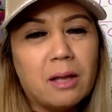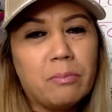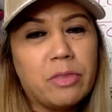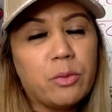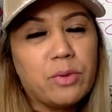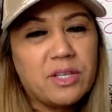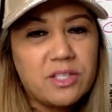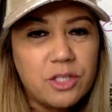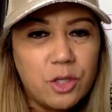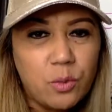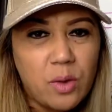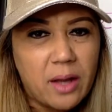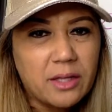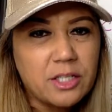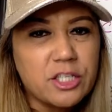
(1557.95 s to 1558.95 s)
The reason you
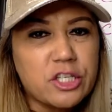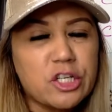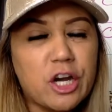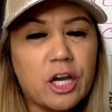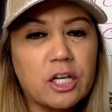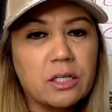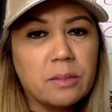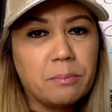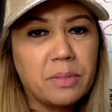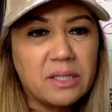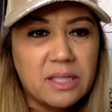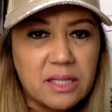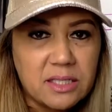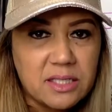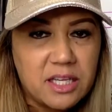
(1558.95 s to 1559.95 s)
want to start
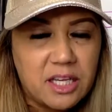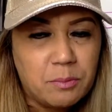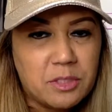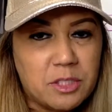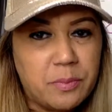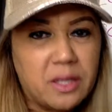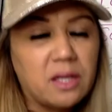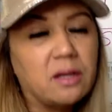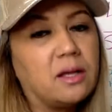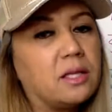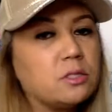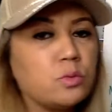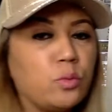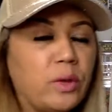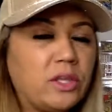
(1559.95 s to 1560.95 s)
building a team is
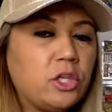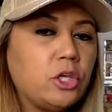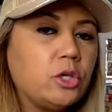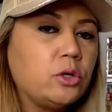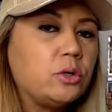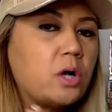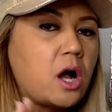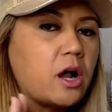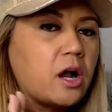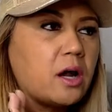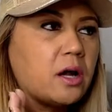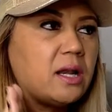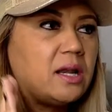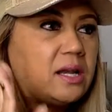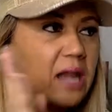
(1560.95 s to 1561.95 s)
because when you
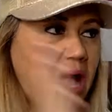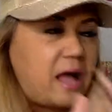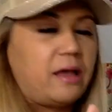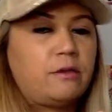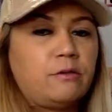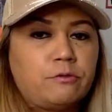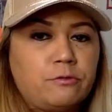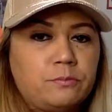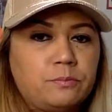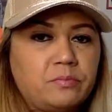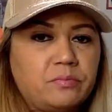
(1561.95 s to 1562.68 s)
are live,